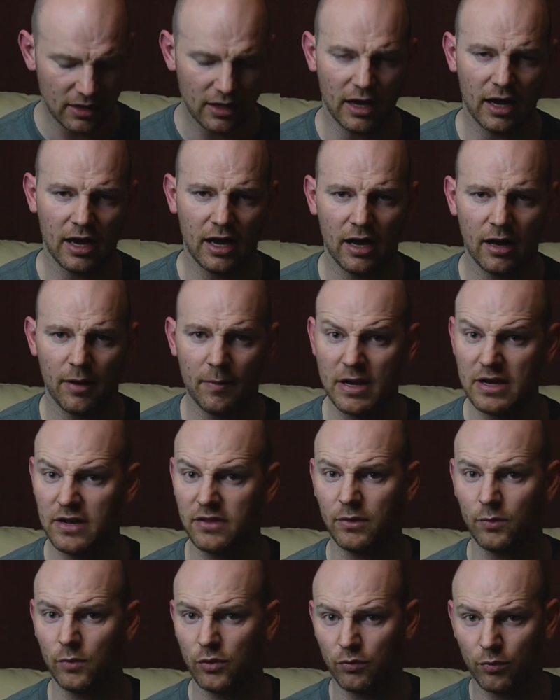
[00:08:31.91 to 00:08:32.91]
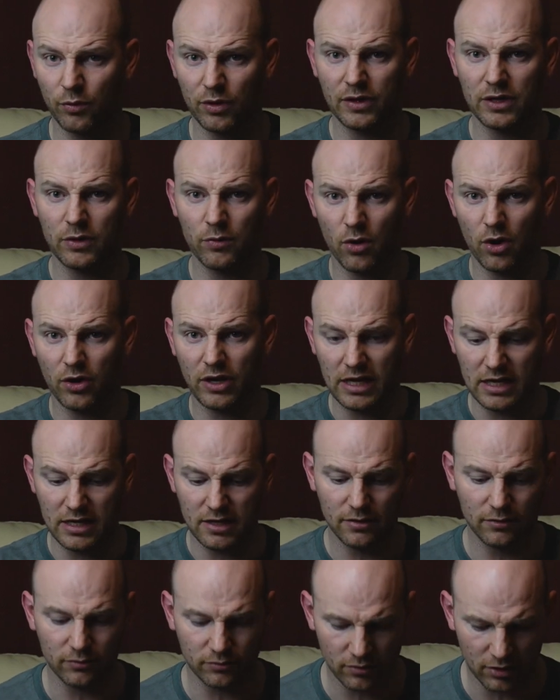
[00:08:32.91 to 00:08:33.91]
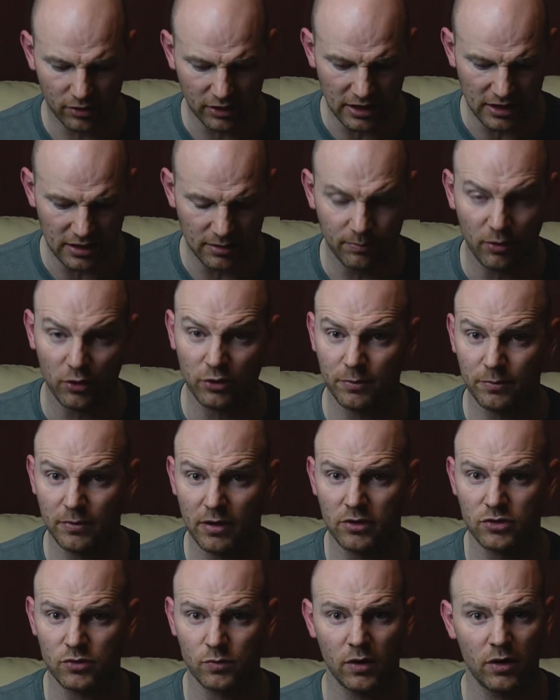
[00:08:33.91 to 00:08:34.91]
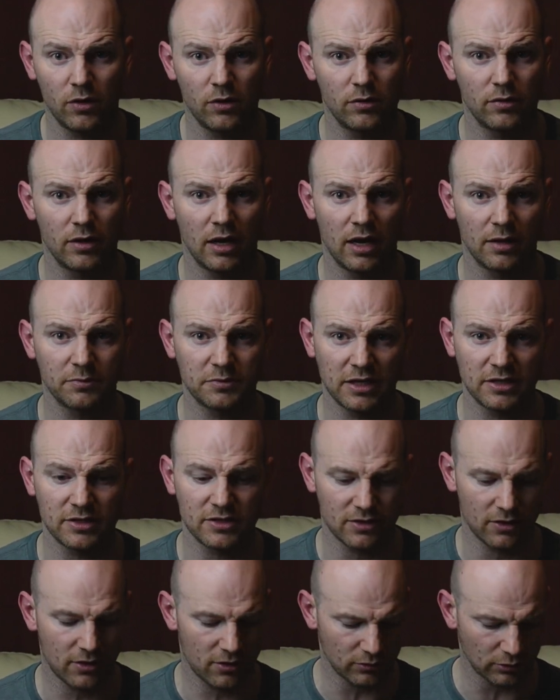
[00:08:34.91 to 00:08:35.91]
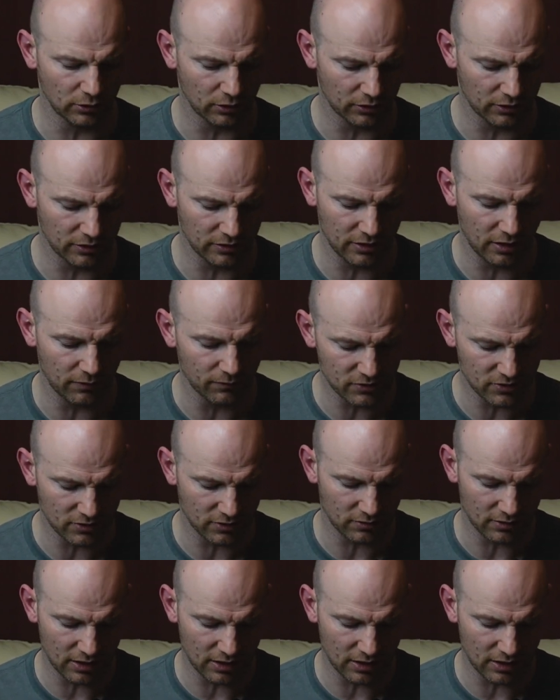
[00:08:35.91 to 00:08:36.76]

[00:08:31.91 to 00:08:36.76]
Anything with really rocky bottom as well tends to hold a lot of nymphs and